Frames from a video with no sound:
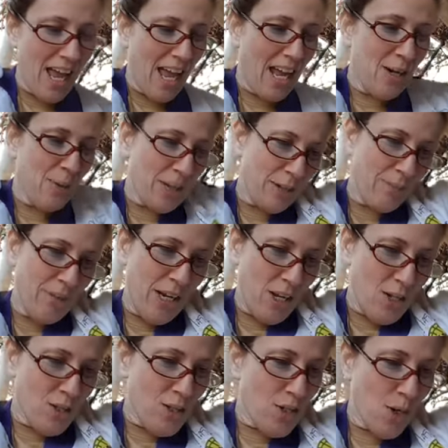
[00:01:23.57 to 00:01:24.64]
Anyway,
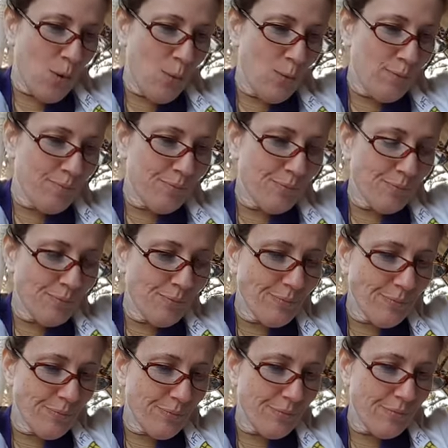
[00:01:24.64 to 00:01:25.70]
so
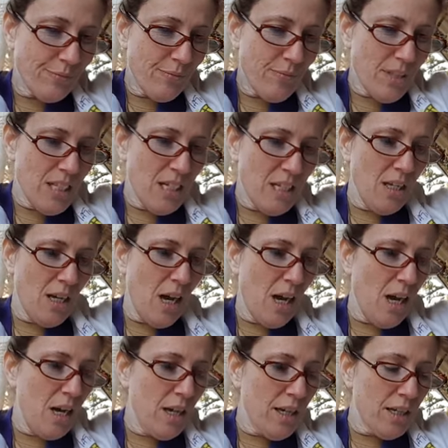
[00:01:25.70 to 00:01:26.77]

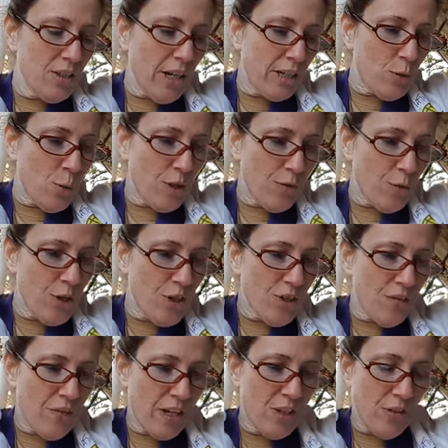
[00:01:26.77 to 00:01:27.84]
at 24 years
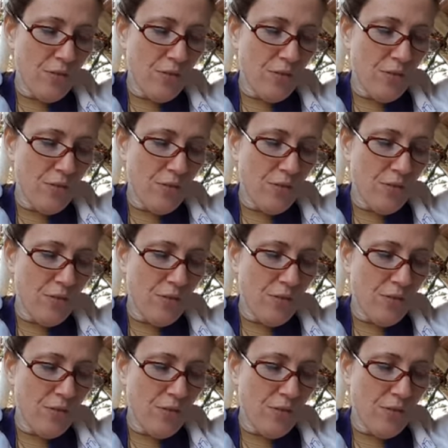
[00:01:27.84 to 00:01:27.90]
of age,